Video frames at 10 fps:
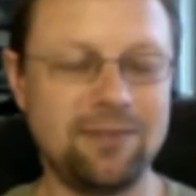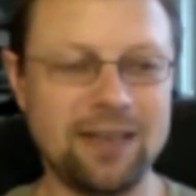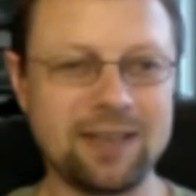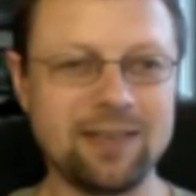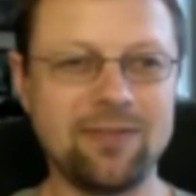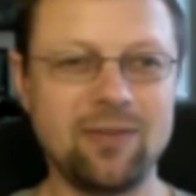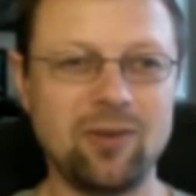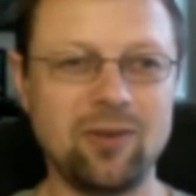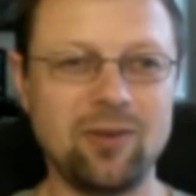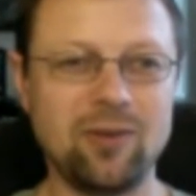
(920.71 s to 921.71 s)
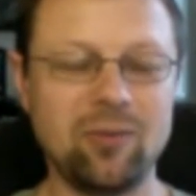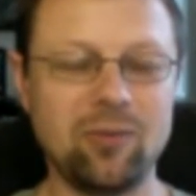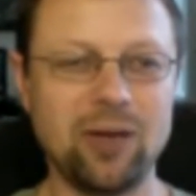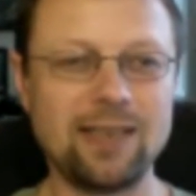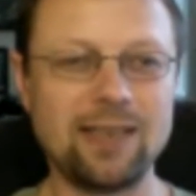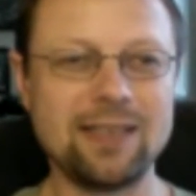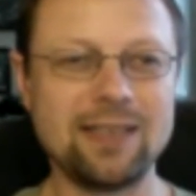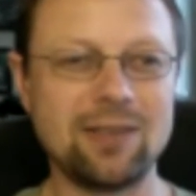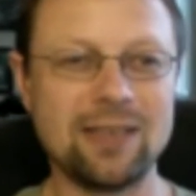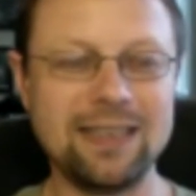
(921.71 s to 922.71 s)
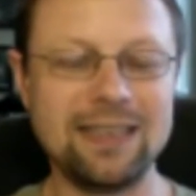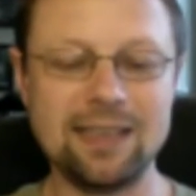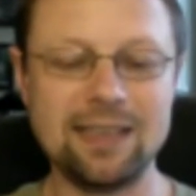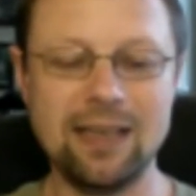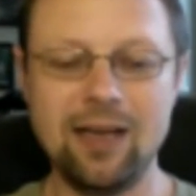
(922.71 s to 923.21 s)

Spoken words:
effective practices or techniques,